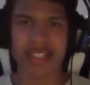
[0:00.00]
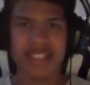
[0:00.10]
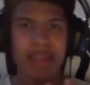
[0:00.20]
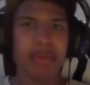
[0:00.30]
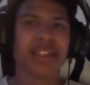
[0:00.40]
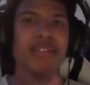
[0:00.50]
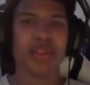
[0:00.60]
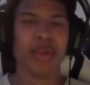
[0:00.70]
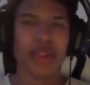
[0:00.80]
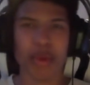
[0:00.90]
Let me give you
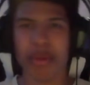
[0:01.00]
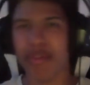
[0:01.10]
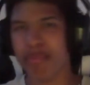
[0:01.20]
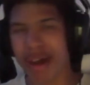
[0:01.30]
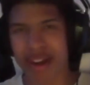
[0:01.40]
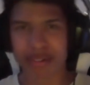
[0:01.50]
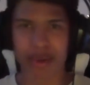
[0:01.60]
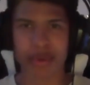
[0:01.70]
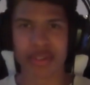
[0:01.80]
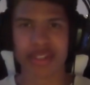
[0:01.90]
a little bit of
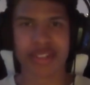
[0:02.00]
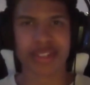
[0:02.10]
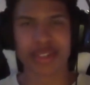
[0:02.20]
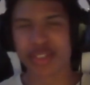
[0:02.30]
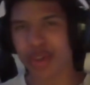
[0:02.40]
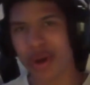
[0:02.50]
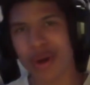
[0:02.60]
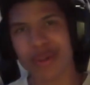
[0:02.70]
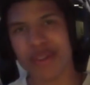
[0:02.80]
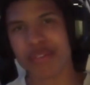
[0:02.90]
background to show
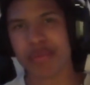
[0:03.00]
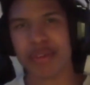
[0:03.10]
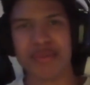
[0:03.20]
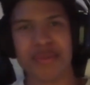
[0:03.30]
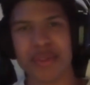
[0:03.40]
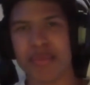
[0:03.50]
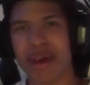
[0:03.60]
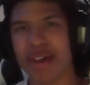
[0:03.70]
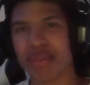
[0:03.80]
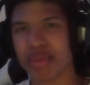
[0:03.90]
how it's been for the
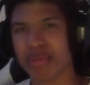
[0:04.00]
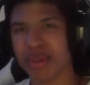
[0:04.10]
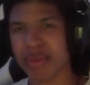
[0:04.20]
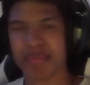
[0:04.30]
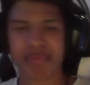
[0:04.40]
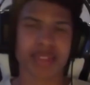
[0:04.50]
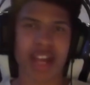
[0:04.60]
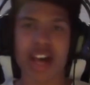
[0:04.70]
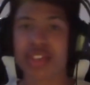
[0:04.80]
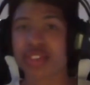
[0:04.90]
past with me.
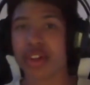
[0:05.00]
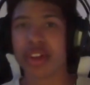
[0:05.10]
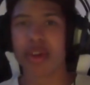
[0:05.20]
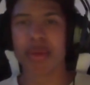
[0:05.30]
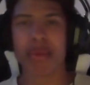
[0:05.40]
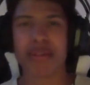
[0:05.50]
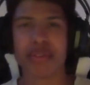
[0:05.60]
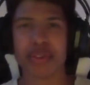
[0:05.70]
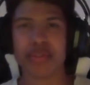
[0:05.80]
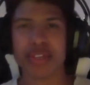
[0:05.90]
I started out with my
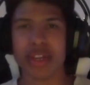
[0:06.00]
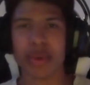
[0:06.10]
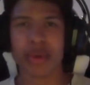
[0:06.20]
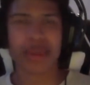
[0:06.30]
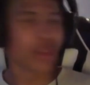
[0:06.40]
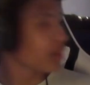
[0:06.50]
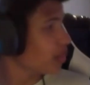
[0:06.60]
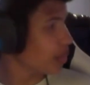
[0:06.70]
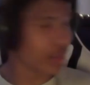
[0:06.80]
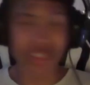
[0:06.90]
first video,
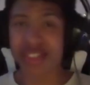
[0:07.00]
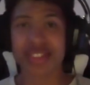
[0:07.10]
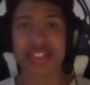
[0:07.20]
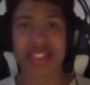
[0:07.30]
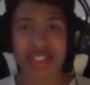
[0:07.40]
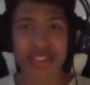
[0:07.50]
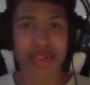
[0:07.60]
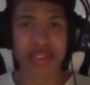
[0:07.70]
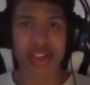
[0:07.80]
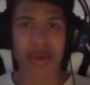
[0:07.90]
6
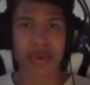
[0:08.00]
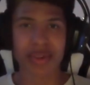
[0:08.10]
years ago?